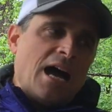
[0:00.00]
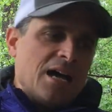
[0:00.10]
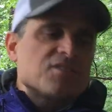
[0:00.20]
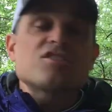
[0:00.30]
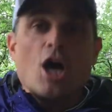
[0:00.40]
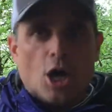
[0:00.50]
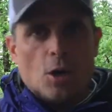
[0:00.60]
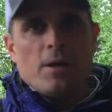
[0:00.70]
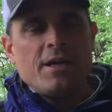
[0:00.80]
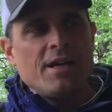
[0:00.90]

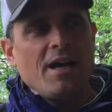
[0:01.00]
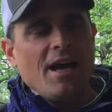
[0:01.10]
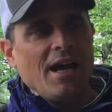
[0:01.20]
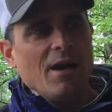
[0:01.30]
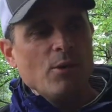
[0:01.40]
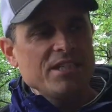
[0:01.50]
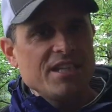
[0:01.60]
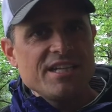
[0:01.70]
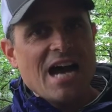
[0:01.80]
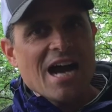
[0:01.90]
So I went to
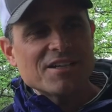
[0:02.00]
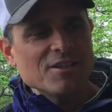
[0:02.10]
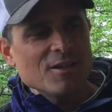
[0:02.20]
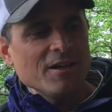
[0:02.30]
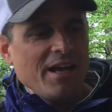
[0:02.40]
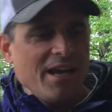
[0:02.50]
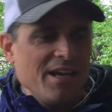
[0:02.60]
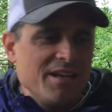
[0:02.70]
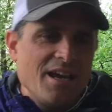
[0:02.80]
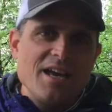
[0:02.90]
the doctor,
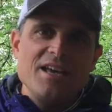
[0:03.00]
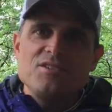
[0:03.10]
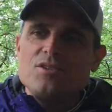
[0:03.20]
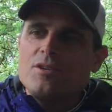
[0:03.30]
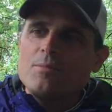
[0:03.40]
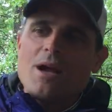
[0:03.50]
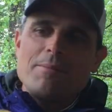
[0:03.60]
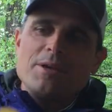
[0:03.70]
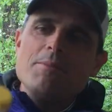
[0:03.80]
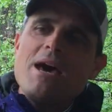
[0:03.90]
and as you can
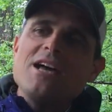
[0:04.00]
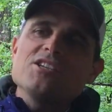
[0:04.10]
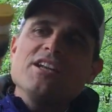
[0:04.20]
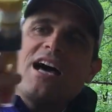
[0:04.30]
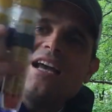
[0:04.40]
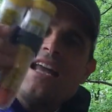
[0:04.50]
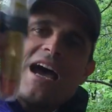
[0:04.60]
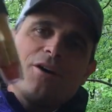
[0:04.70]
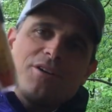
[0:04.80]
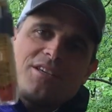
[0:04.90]
probably imagine, I
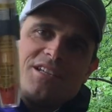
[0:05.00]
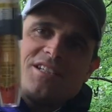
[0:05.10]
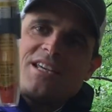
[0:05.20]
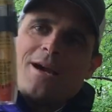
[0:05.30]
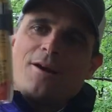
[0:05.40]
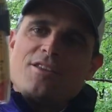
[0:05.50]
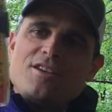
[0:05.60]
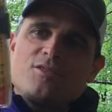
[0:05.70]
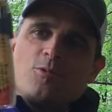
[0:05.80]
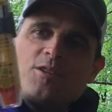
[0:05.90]
now get to carry
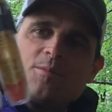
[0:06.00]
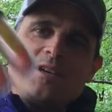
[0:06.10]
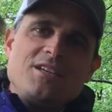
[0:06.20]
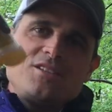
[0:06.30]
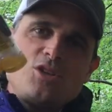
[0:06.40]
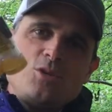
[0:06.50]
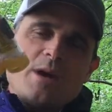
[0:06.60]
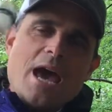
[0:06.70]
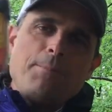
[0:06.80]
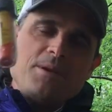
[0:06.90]
these with me, two
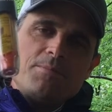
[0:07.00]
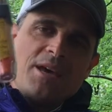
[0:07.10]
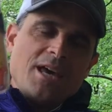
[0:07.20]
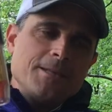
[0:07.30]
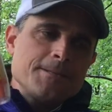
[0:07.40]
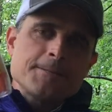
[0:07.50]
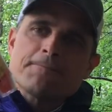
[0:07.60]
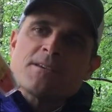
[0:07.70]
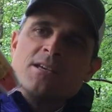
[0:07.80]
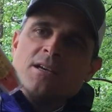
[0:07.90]
EpiPens,
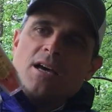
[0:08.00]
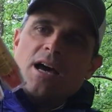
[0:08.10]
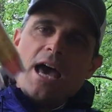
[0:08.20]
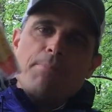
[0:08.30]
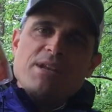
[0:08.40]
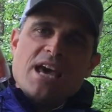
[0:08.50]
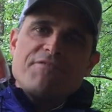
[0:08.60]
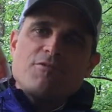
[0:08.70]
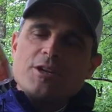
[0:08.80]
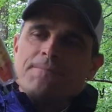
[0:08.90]

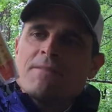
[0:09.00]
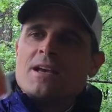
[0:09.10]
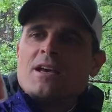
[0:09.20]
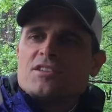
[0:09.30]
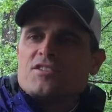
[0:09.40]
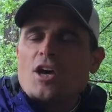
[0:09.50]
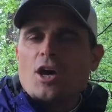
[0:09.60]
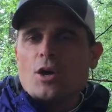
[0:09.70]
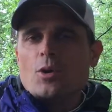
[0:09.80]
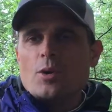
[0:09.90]
epinephrine.
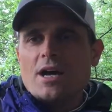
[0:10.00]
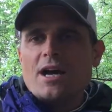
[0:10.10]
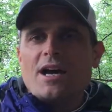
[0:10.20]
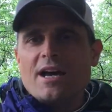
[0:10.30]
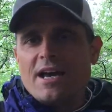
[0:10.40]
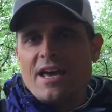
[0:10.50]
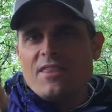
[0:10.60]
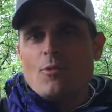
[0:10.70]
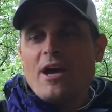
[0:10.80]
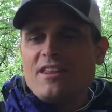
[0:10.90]
So, and
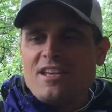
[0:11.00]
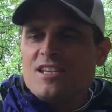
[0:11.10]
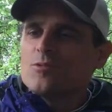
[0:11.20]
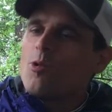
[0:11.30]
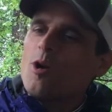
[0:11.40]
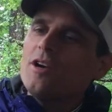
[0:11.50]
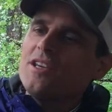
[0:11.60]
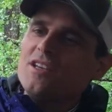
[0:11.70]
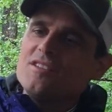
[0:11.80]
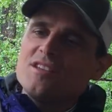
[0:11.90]
the way these work
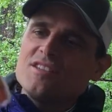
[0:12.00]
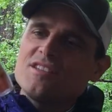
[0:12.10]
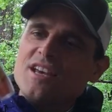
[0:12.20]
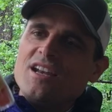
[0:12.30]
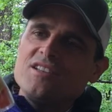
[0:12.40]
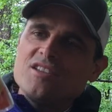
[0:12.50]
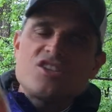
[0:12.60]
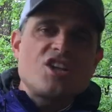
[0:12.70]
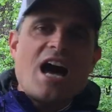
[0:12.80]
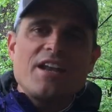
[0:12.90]
is that it's a
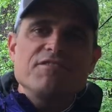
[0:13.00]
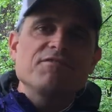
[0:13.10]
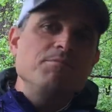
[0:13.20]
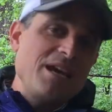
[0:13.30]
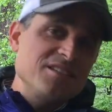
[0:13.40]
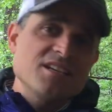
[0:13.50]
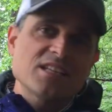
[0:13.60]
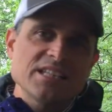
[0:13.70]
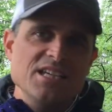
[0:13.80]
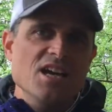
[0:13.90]
shot of
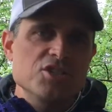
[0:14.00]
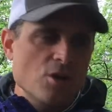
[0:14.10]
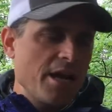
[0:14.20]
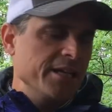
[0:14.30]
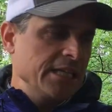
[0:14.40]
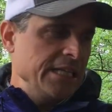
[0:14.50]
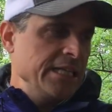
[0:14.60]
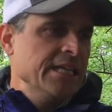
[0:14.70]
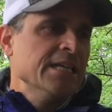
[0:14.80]
basically adrenaline